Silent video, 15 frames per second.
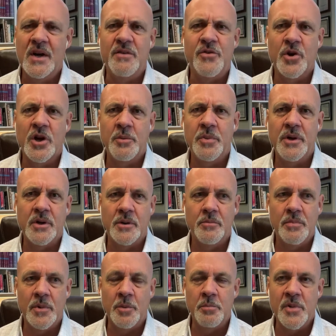If you're going to be a
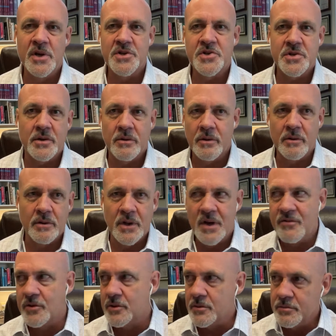ministerial
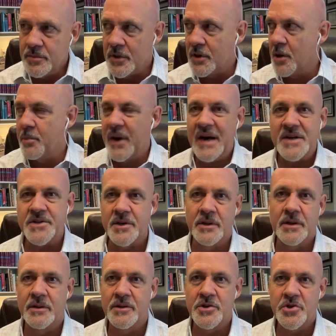level
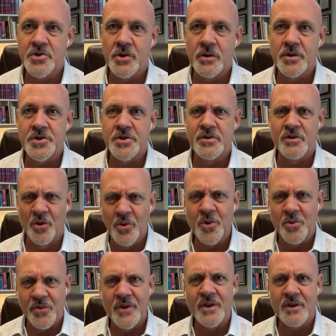capacity at this church, don't
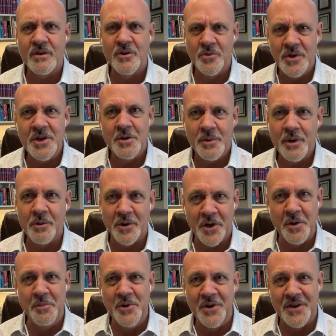you think you need to be able to
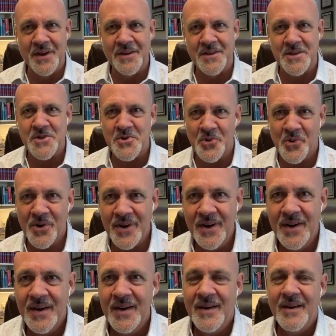communicate that story?
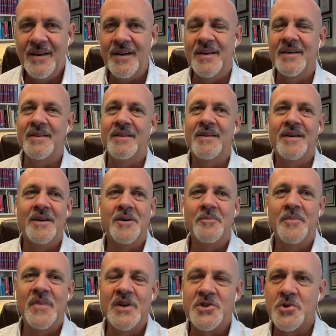And
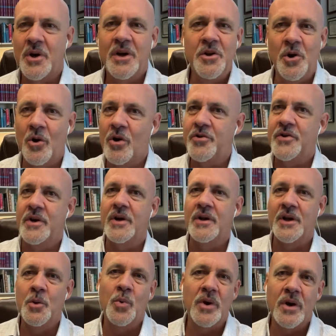so
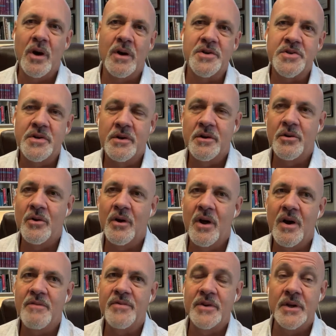articulate what God has done in your
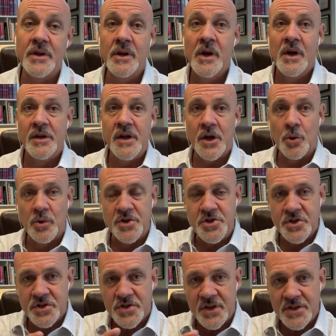life. And then not only
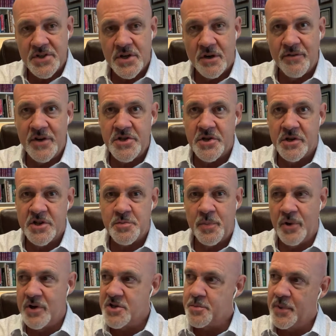just that salvation
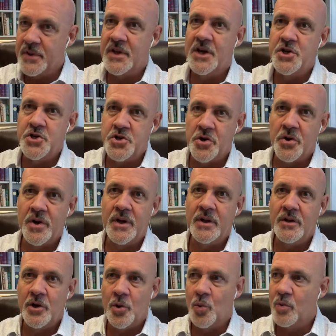experience, but that journey.
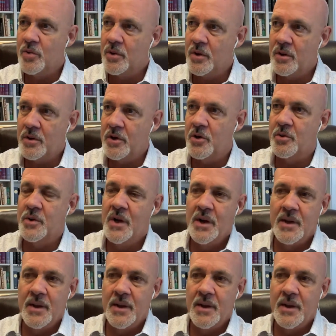You know,